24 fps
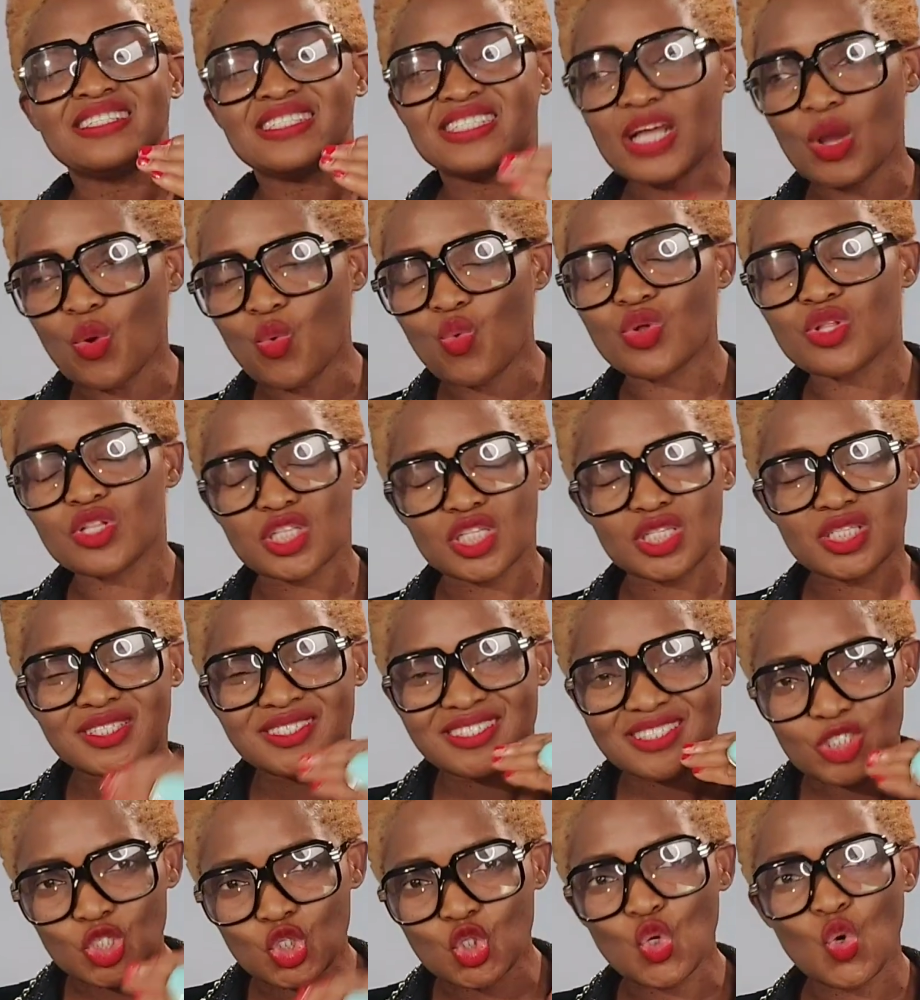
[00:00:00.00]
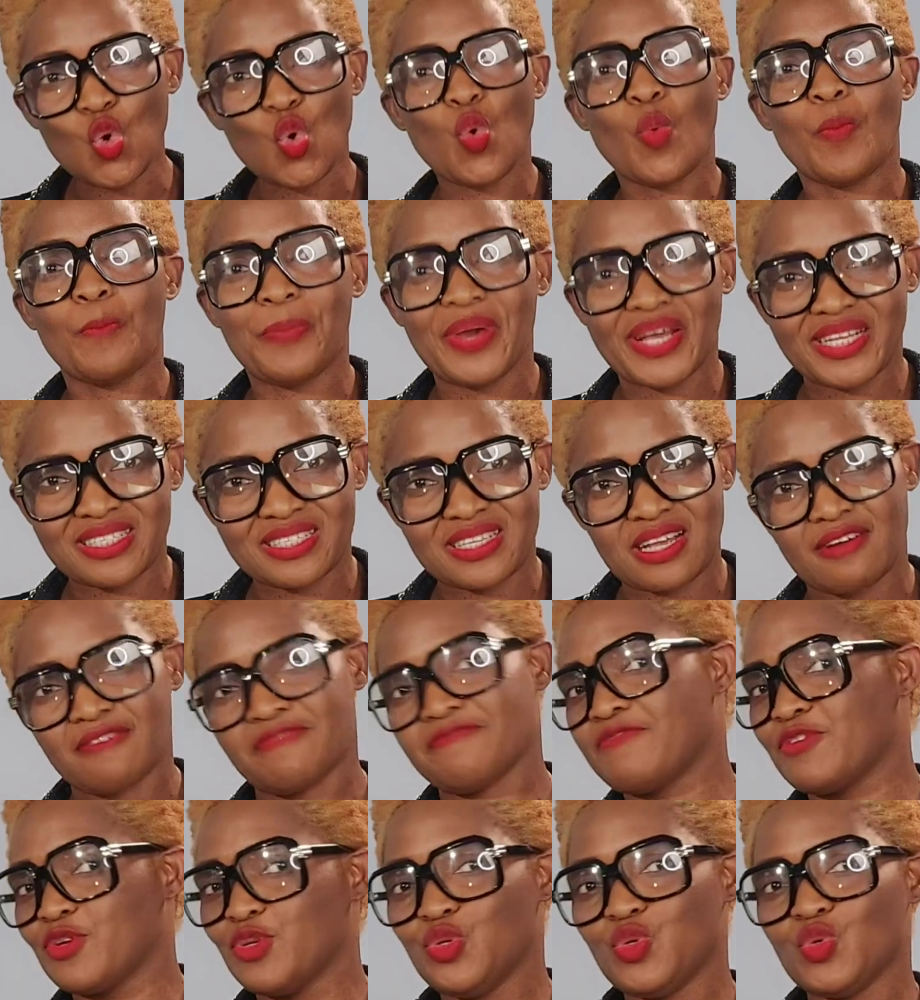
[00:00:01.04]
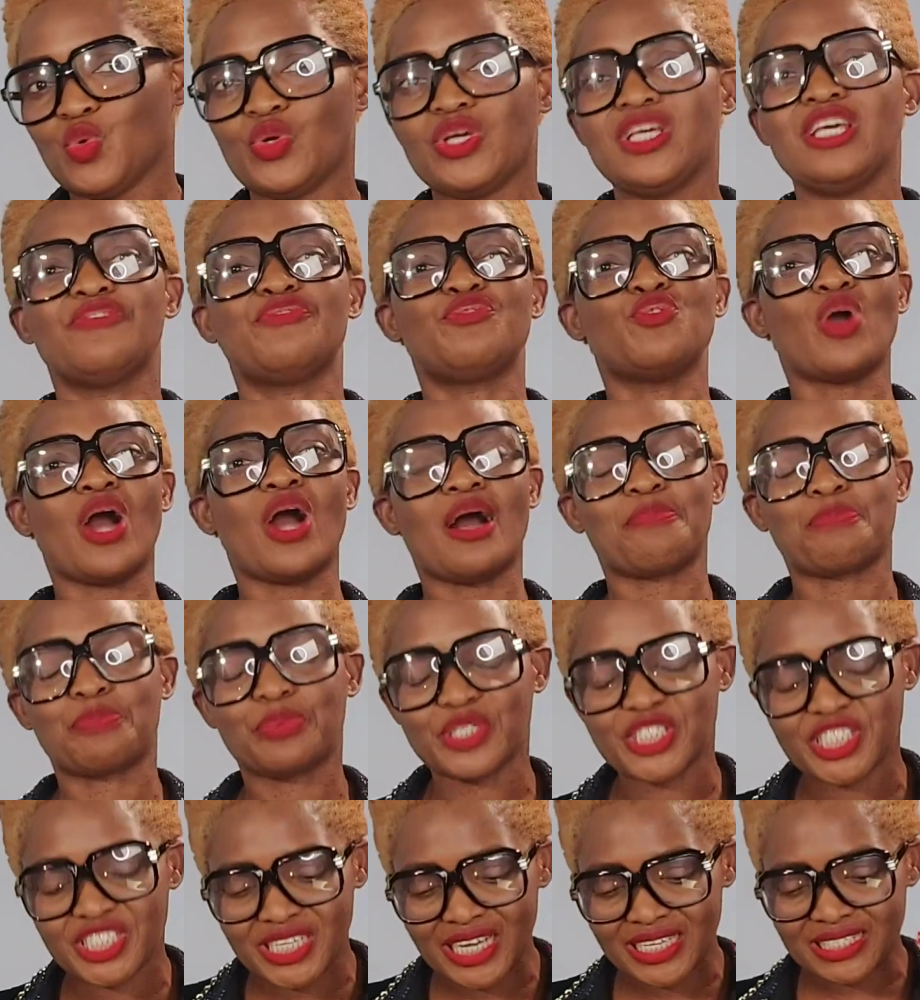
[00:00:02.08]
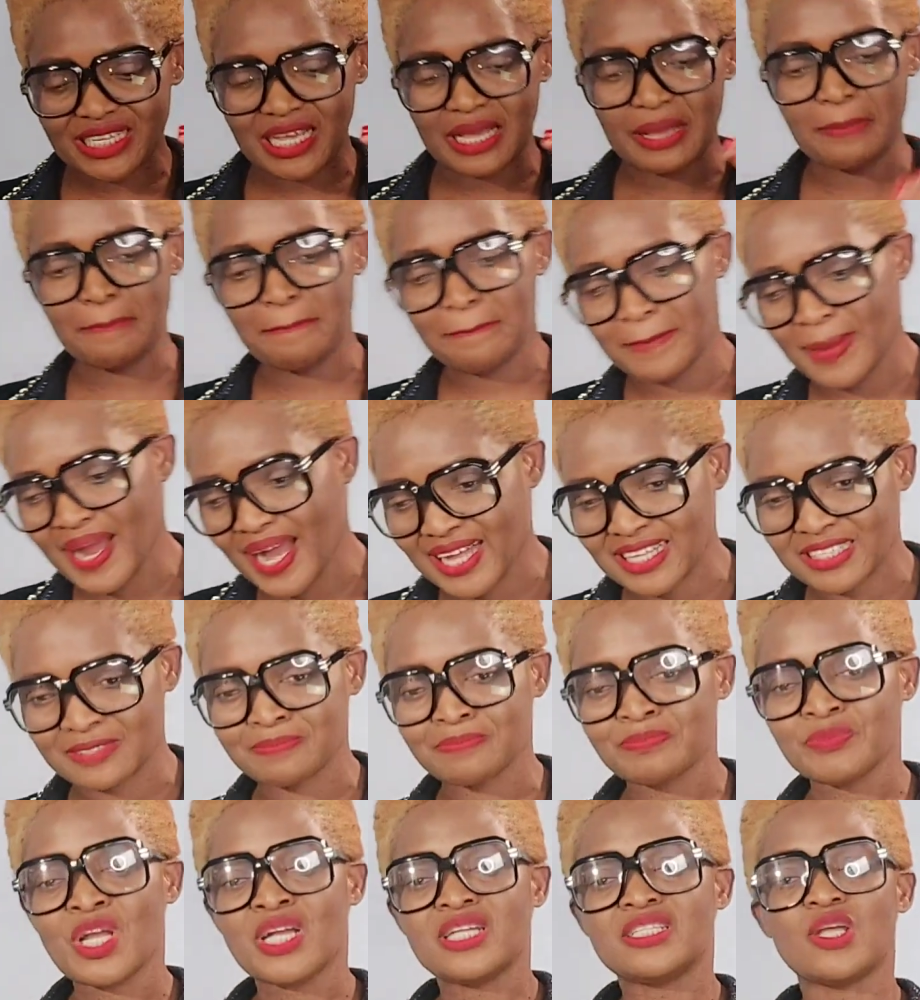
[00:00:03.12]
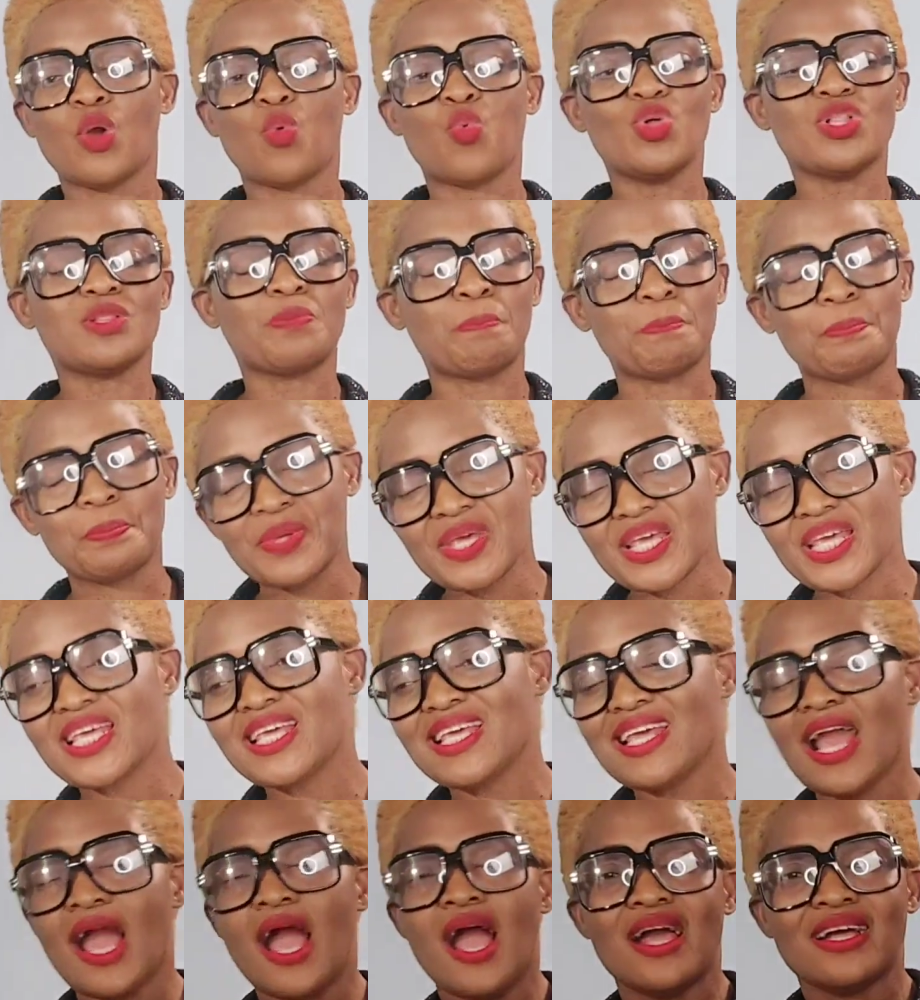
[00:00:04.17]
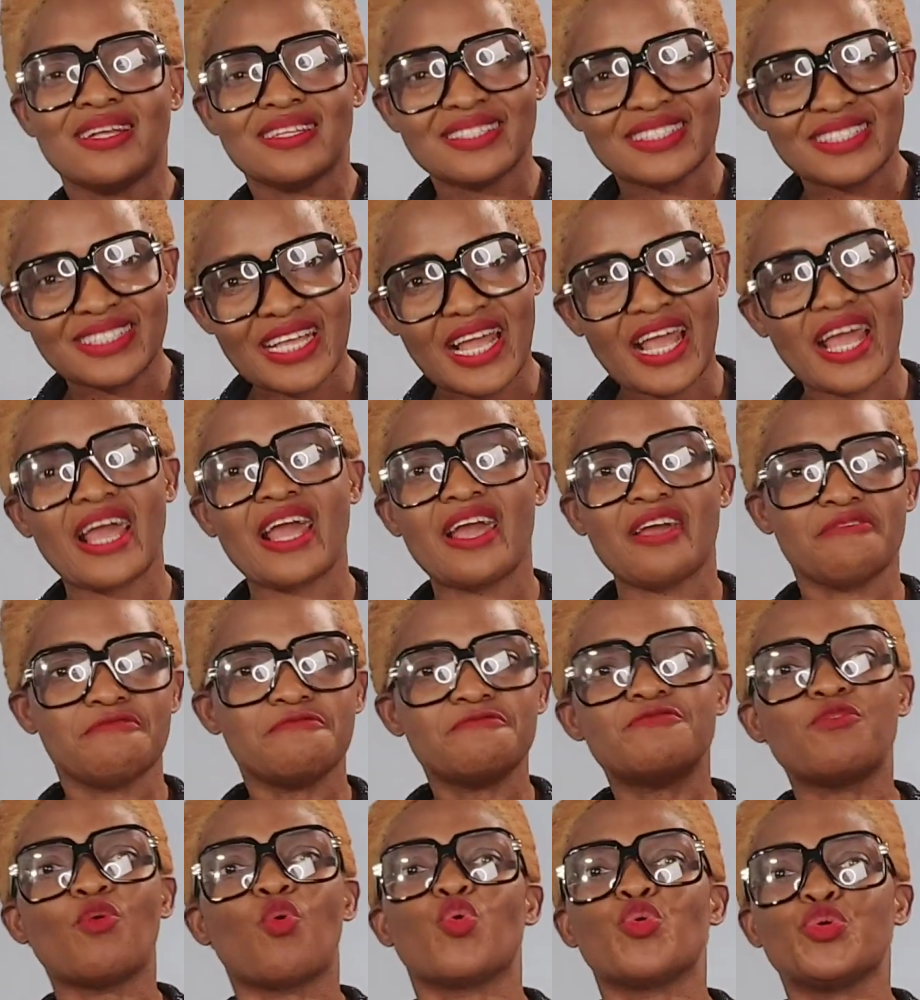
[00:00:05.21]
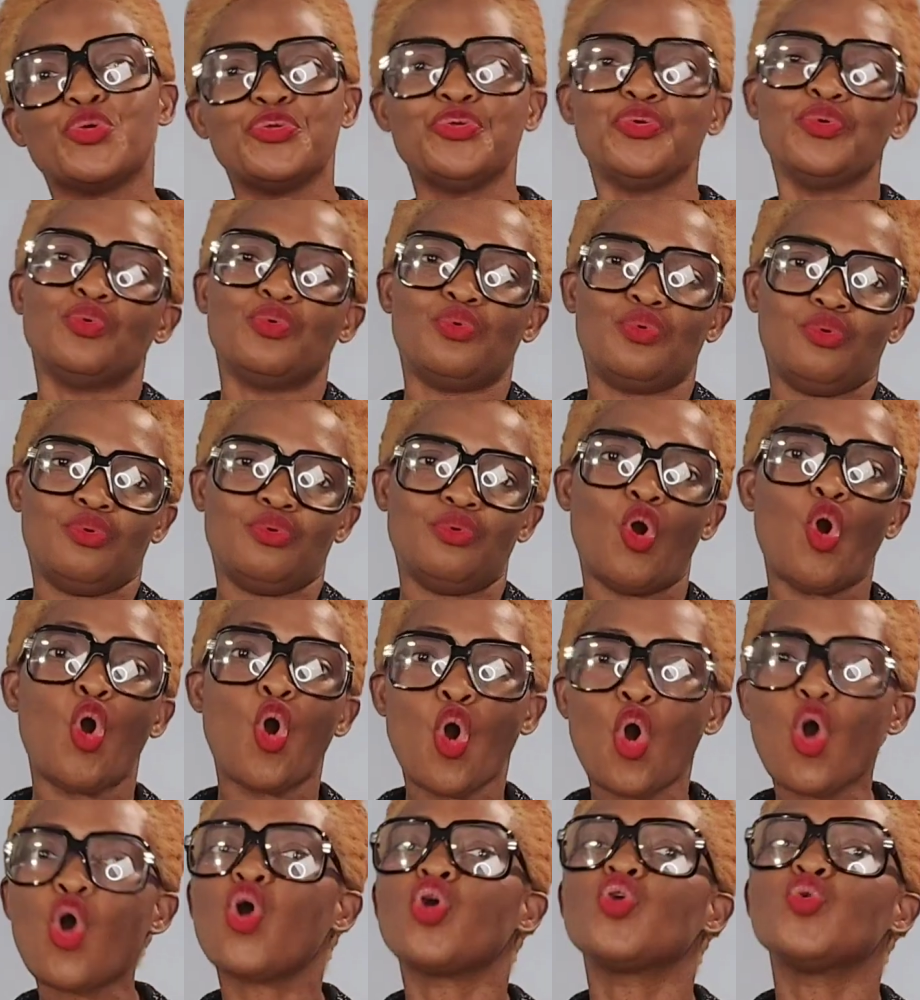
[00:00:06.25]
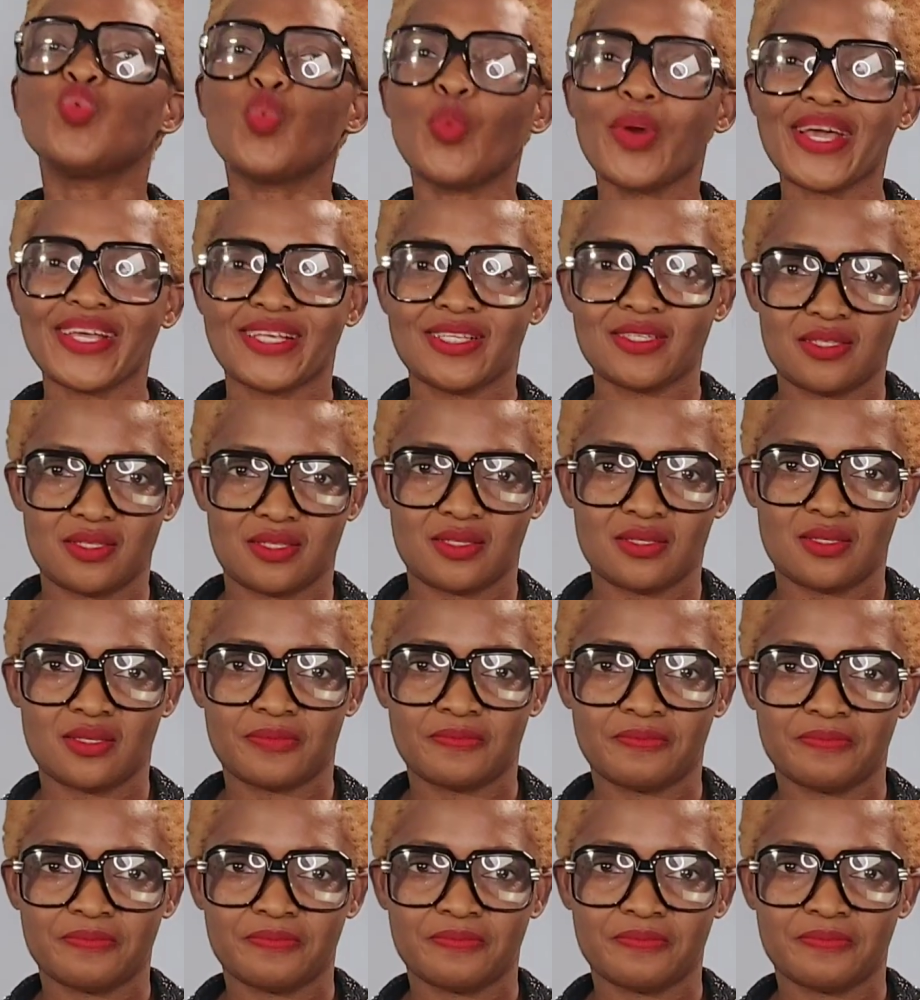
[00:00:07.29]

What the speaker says: they will do better for you. If you appreciate a man, they will be there for you always.